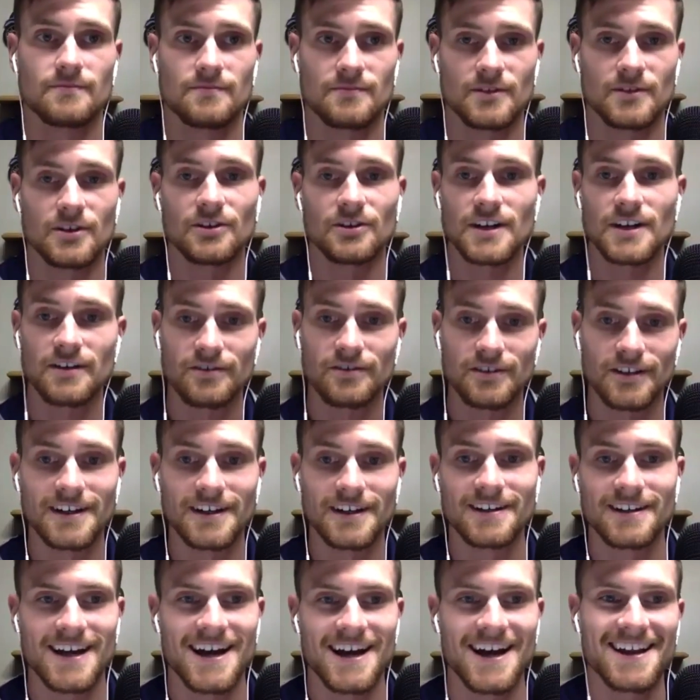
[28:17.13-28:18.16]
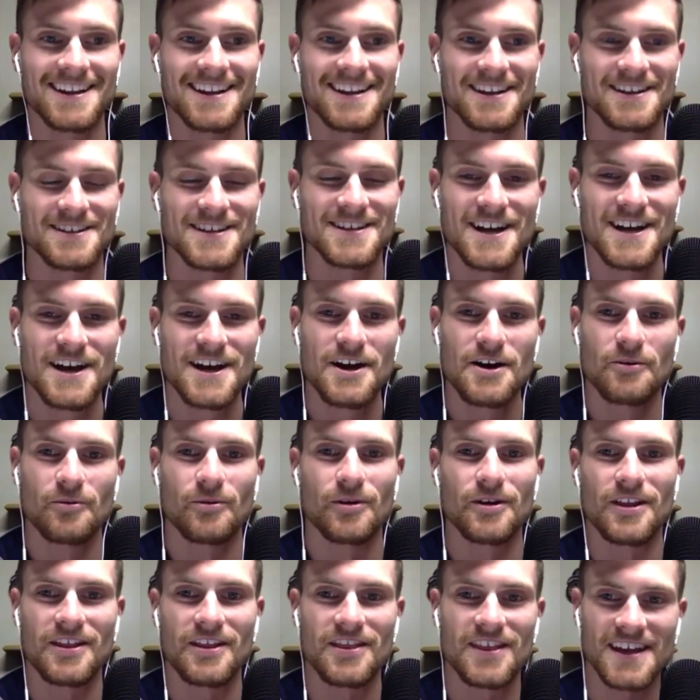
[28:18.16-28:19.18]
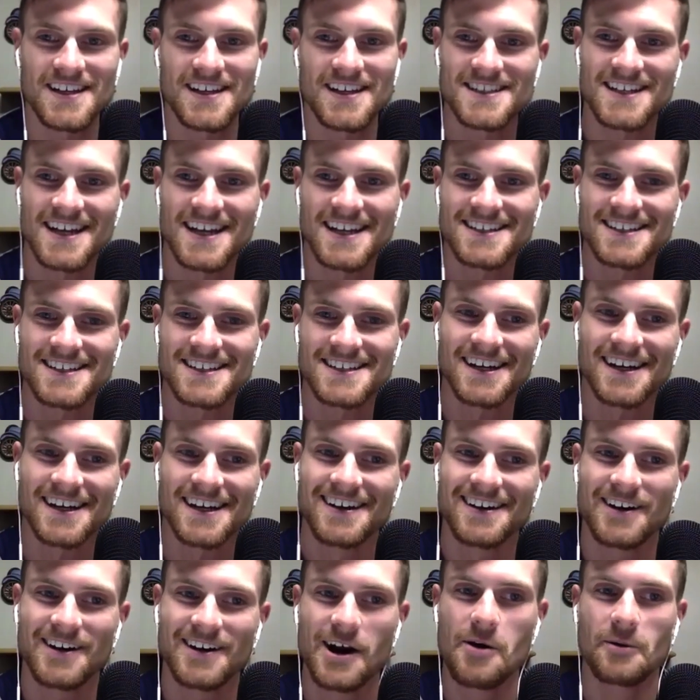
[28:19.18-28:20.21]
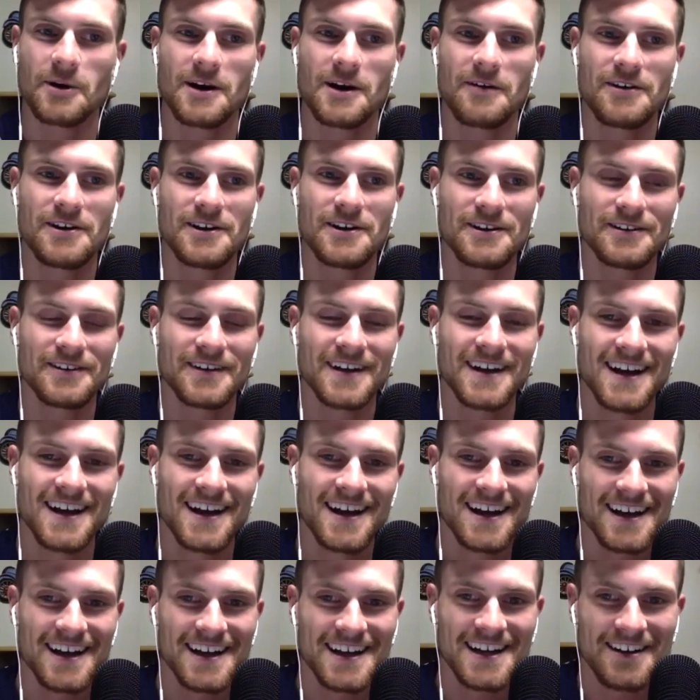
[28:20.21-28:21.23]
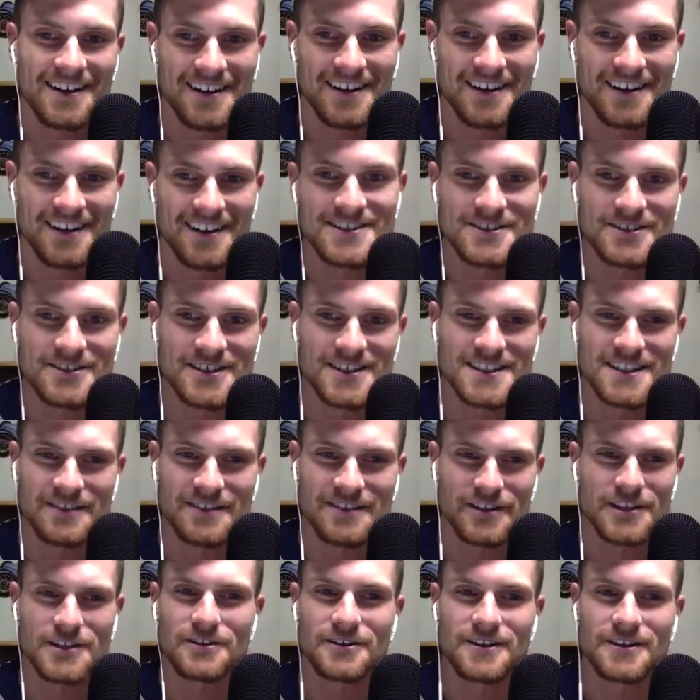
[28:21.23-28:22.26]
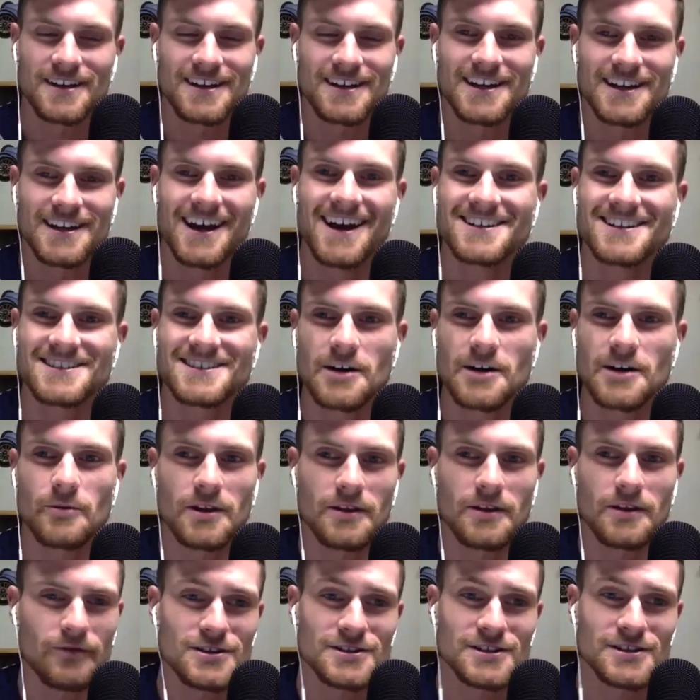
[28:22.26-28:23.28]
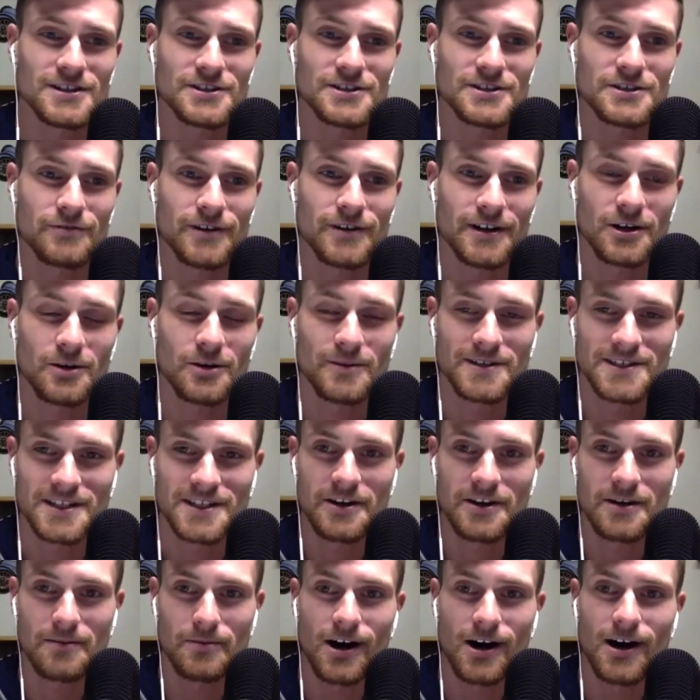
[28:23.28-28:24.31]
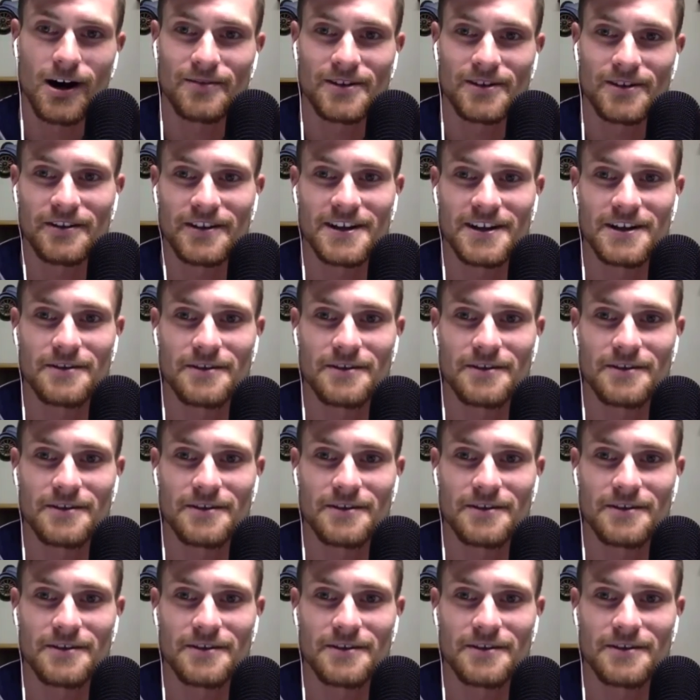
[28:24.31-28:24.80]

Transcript: No, definitely. That's one of the things that uh, whenever you get out in industry and stuff, like you don't, you know, it's not one of the first things you run home and tell your mom, you know, that you